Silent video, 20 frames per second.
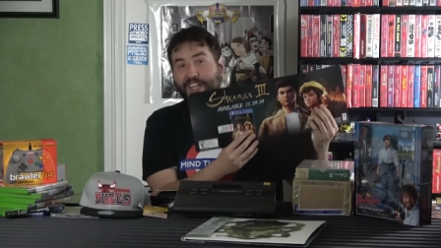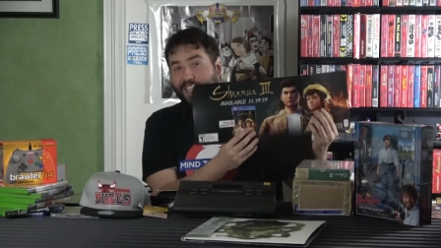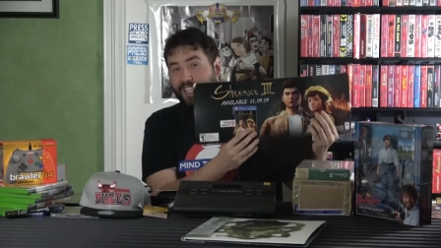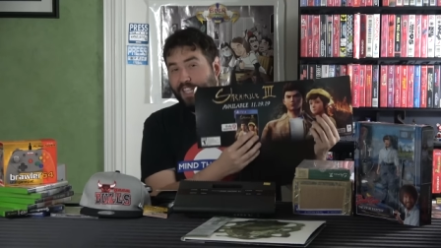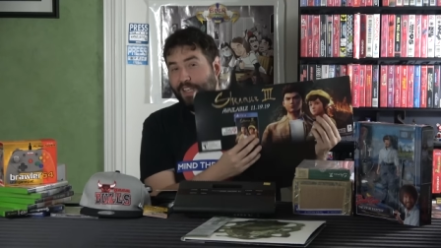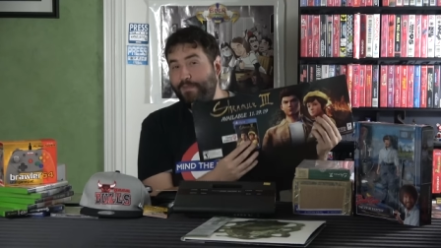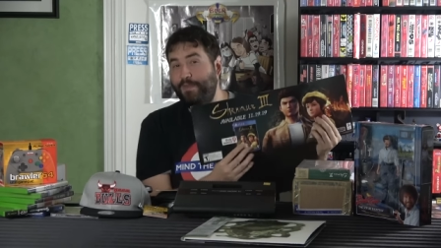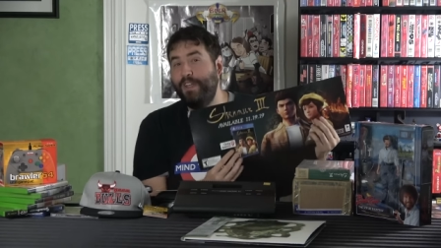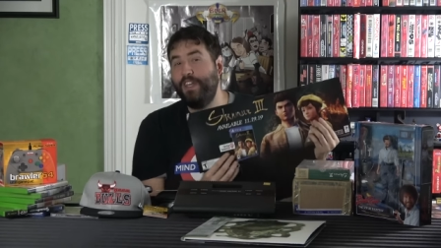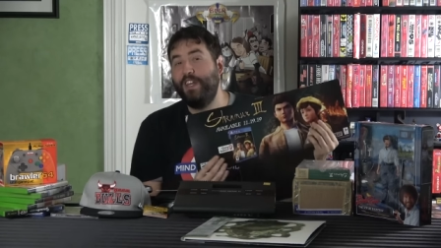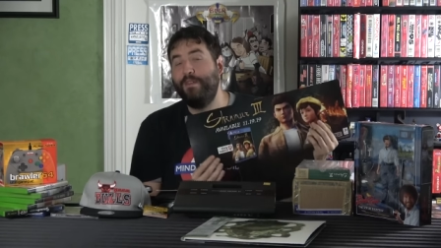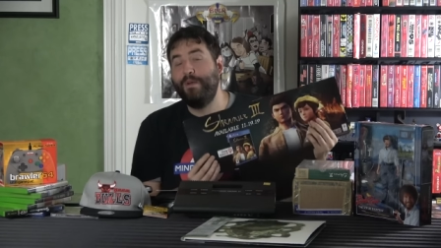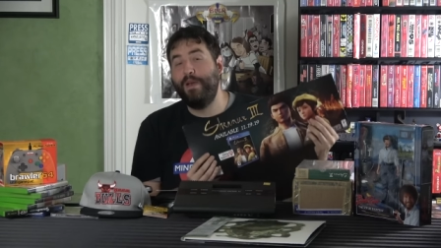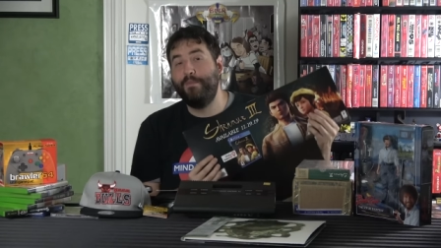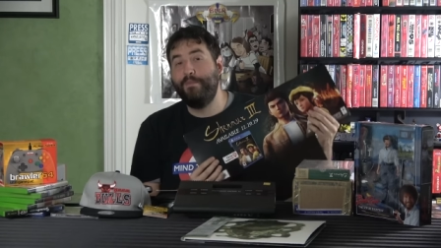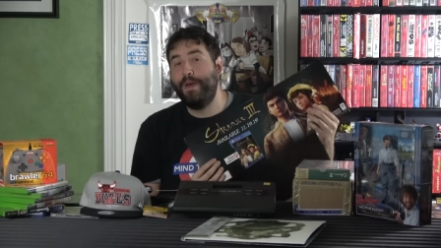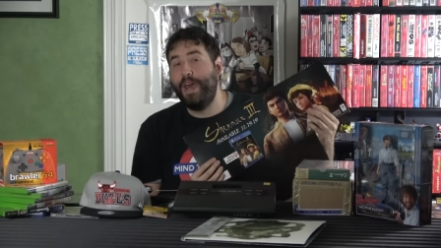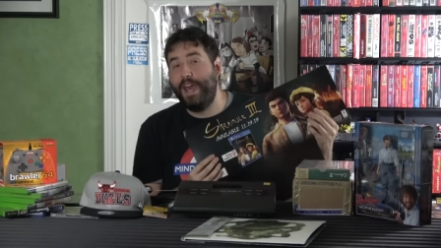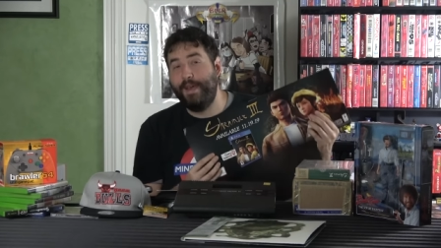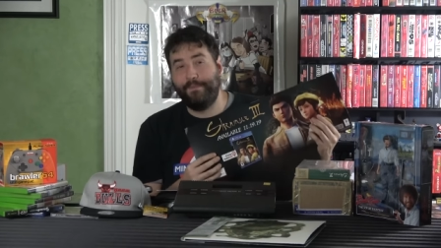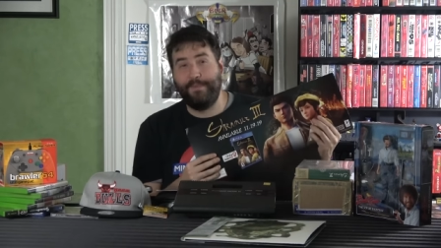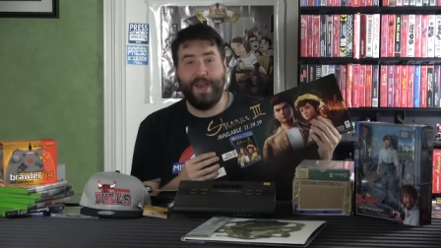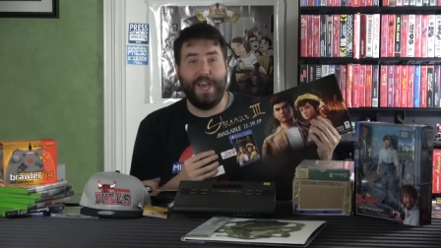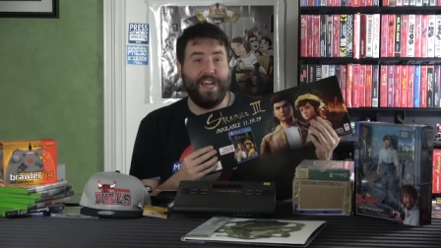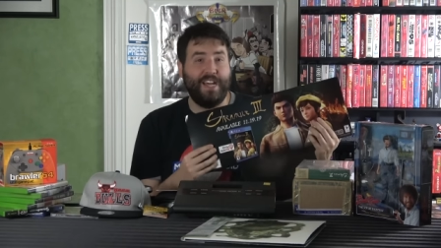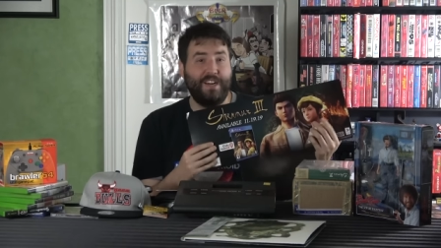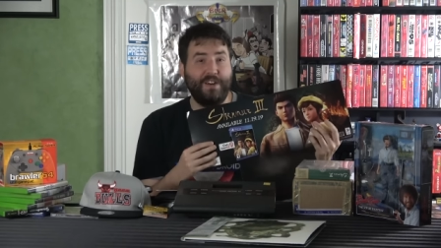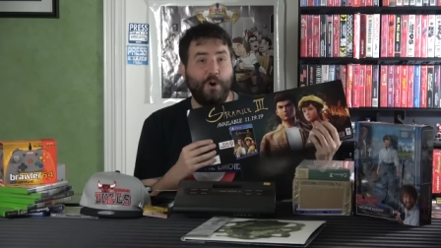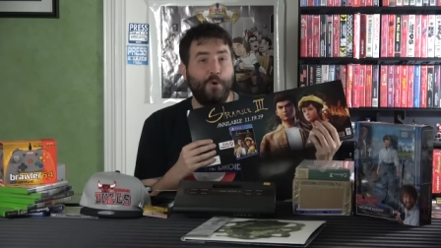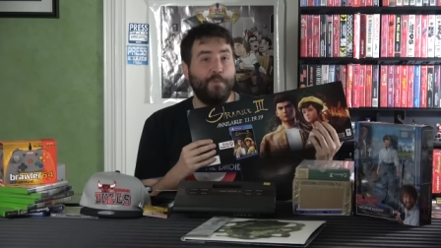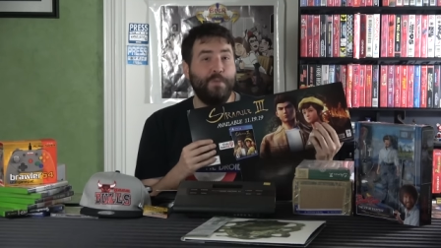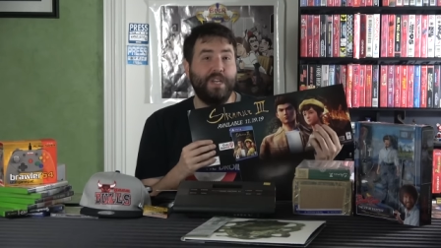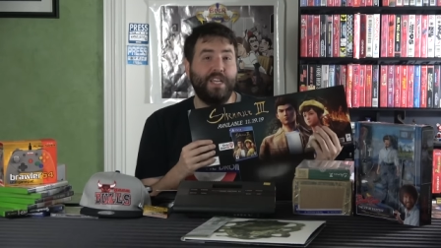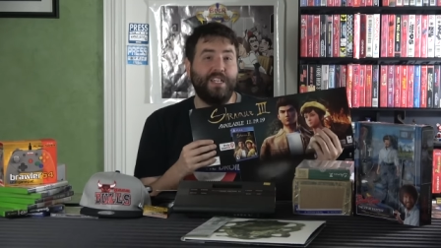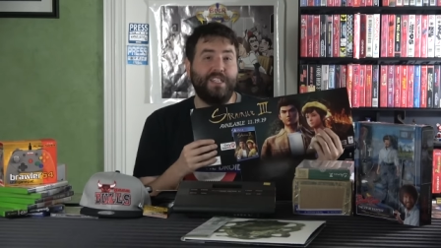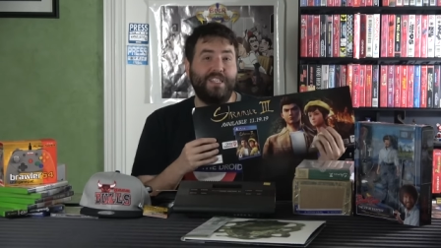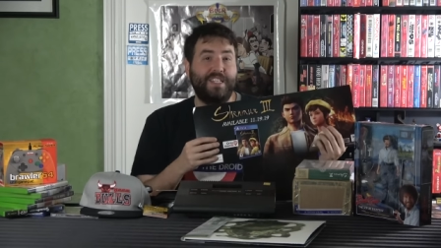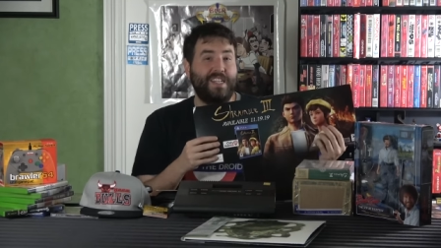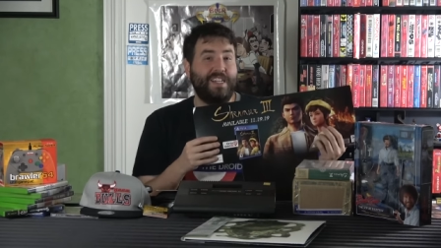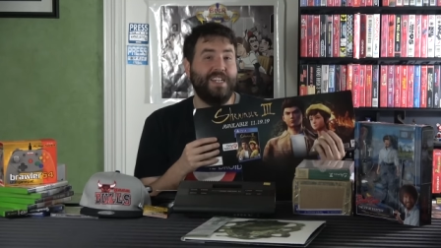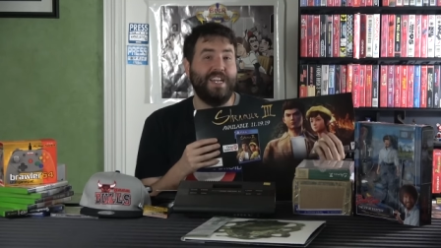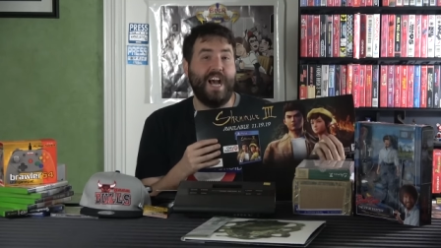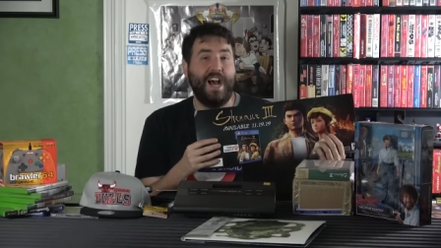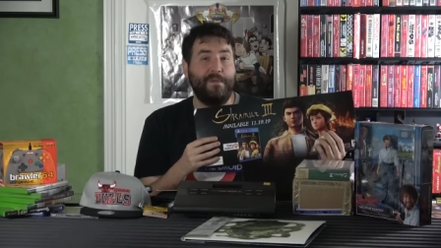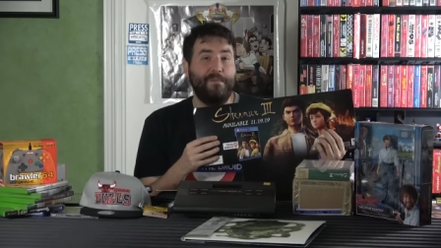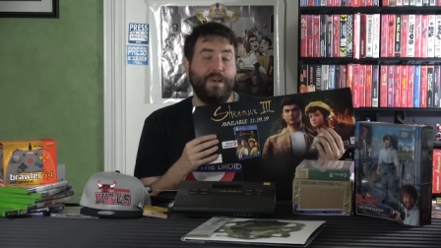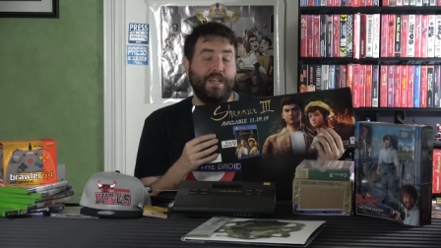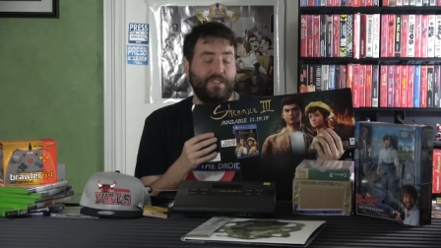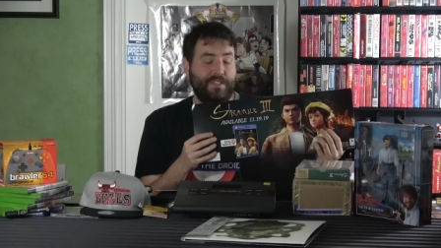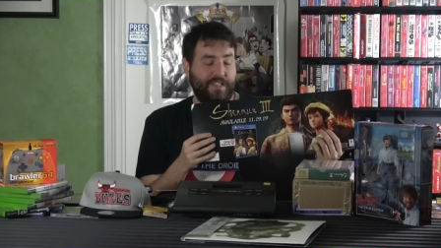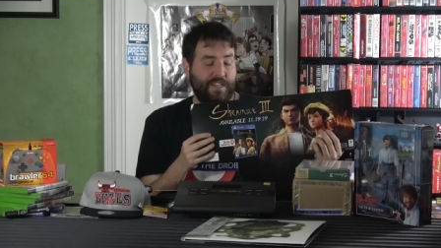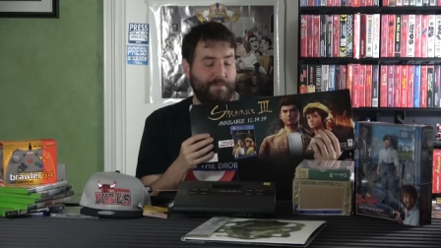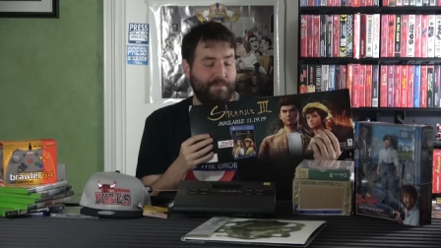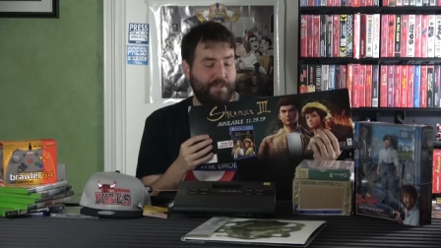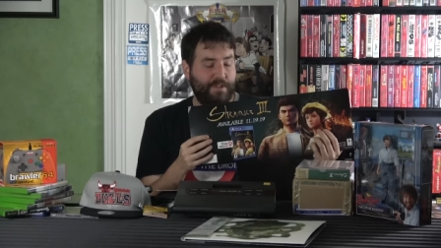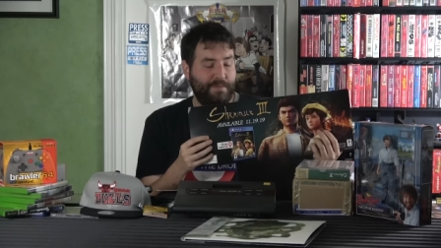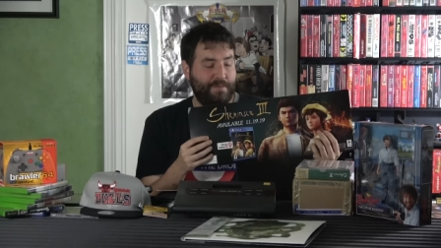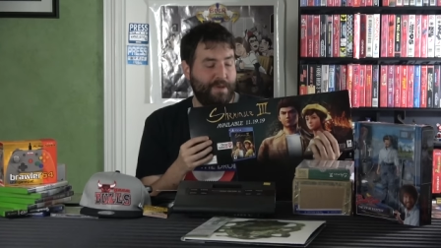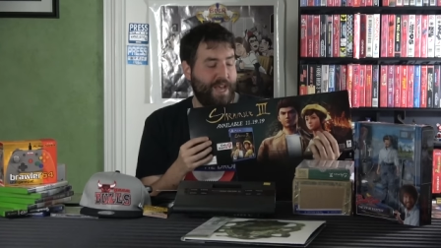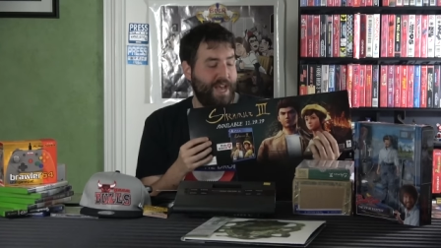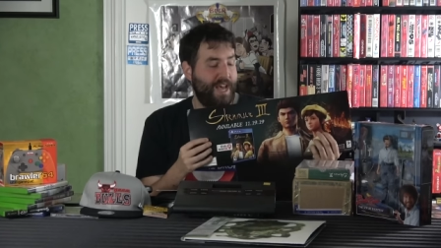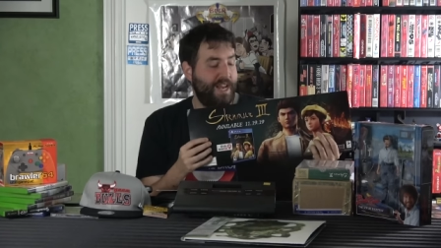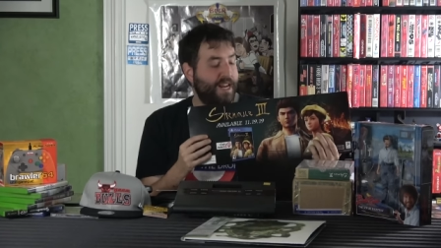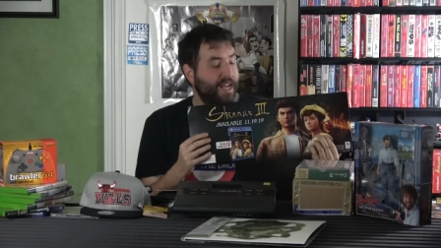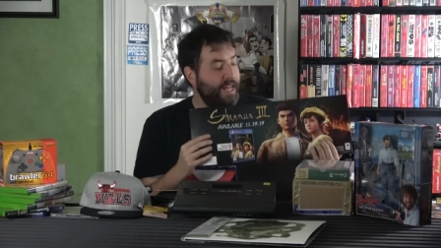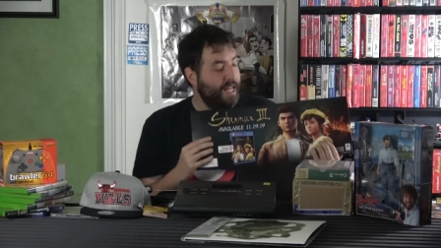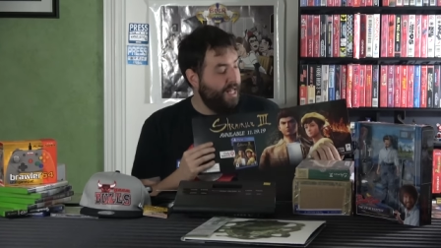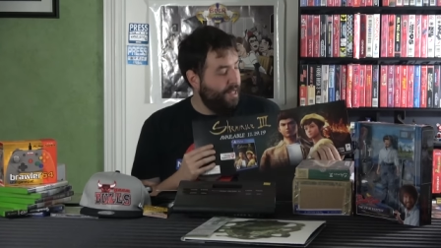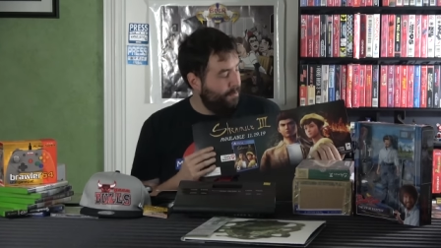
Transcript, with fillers: keeping it in my backpack and hoping to not mess it up too bad.